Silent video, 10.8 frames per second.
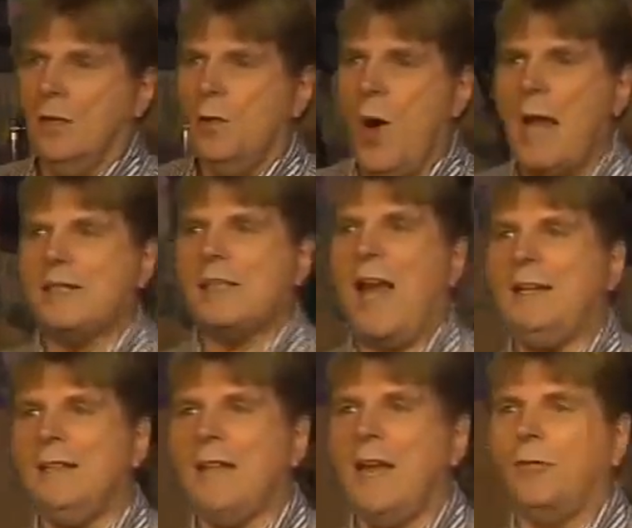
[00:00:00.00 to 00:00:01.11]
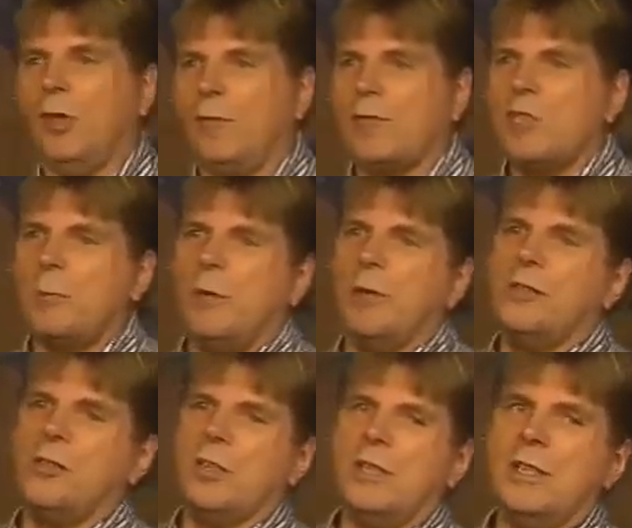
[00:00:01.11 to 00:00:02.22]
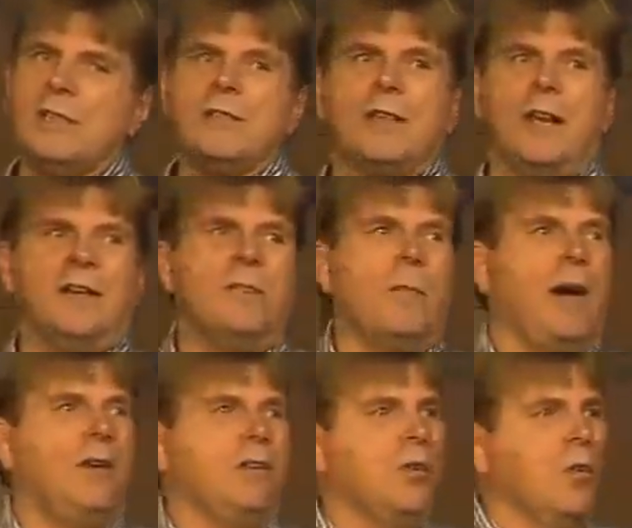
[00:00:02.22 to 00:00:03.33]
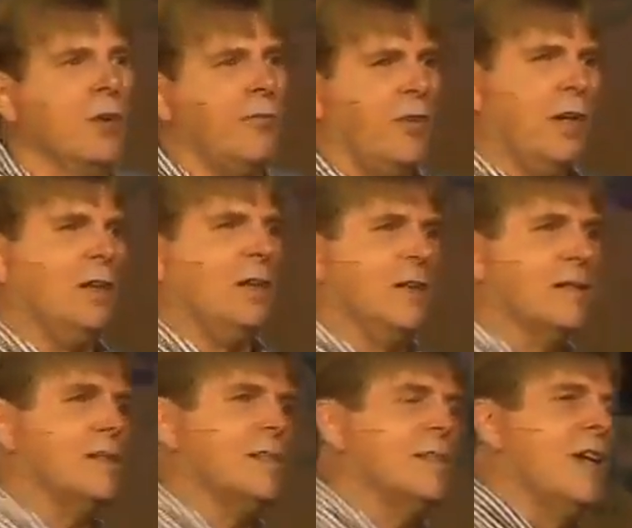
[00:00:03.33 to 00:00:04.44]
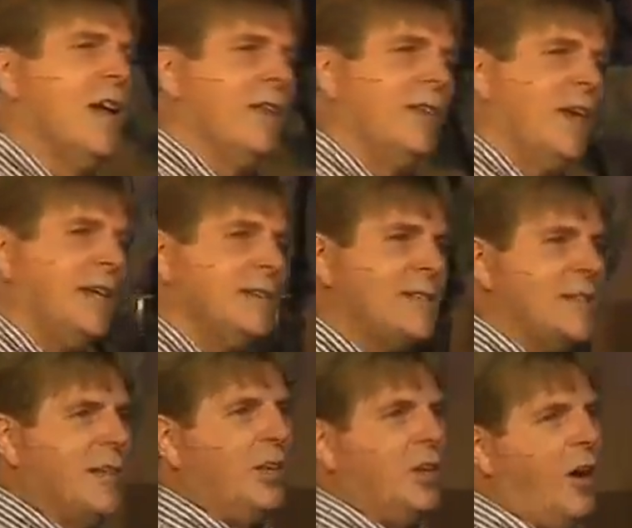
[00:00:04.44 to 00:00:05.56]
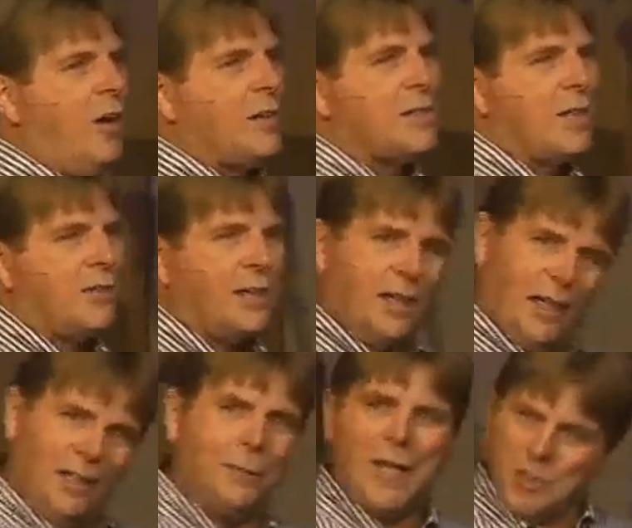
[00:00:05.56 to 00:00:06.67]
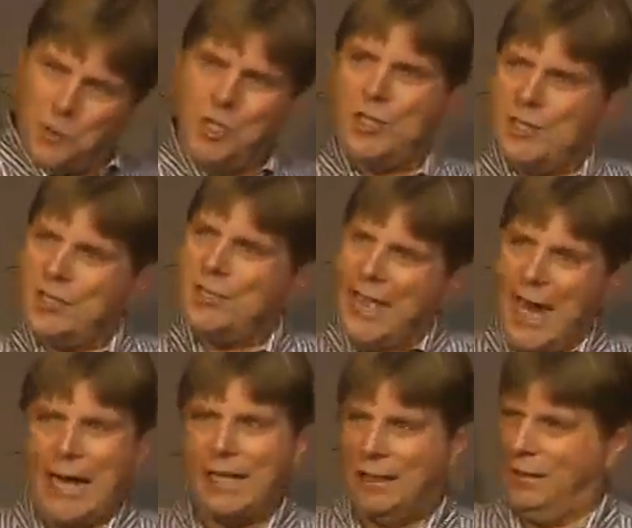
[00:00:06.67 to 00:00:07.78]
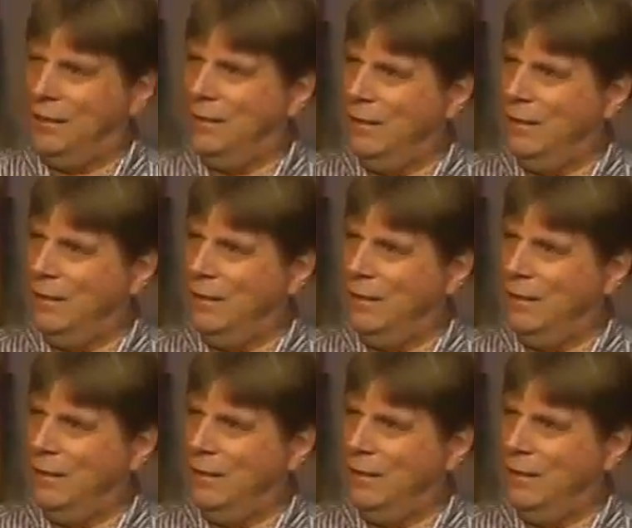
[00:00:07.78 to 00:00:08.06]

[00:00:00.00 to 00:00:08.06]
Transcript: who has any level of spiritual insight about your finances, that they can see that your heart is on the kingdom. That's what Jesus is saying.